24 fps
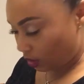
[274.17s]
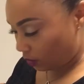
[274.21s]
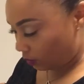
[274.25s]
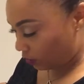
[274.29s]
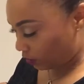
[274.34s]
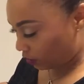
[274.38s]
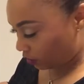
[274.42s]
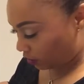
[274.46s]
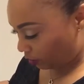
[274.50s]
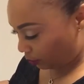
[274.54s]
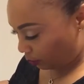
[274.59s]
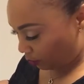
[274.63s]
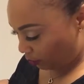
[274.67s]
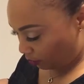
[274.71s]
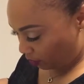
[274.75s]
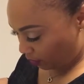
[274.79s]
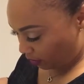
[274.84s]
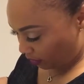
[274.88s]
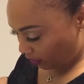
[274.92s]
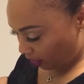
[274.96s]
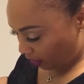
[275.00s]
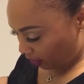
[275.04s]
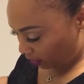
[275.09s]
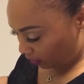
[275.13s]
I'm just going to
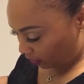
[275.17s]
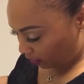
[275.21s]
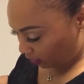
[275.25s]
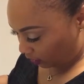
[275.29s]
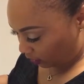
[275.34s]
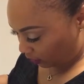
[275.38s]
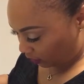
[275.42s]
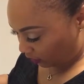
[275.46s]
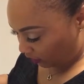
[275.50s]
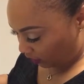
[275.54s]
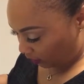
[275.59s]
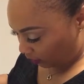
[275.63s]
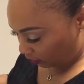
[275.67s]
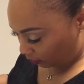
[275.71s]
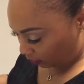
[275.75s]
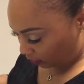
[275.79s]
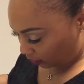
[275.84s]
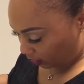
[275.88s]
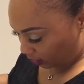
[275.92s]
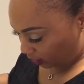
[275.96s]
pour that until it fills